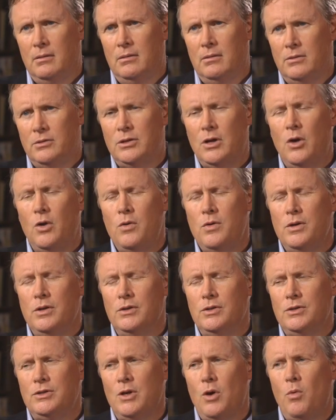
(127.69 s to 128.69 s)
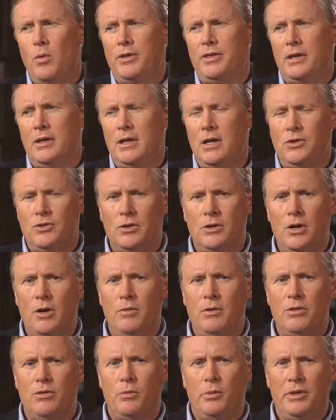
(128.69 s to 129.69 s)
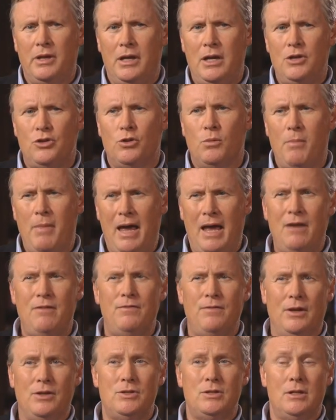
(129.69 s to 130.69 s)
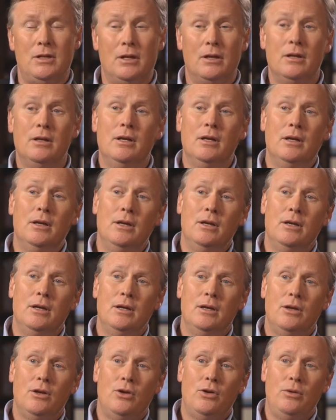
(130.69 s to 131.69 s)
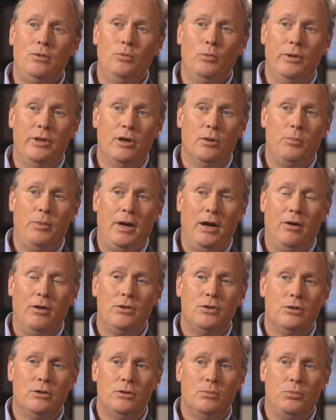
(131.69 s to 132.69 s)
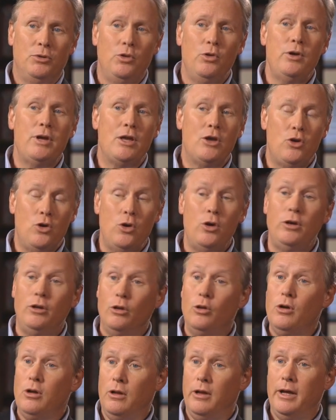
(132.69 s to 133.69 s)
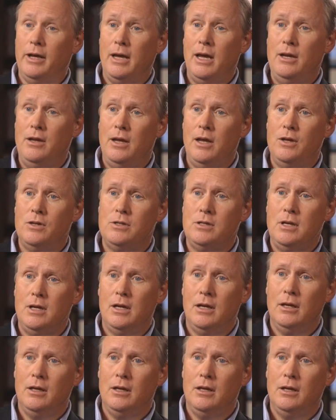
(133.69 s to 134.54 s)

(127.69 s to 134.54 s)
So what the kids are going through, what the kids are manifesting when their parents are deploying could look like ADHD.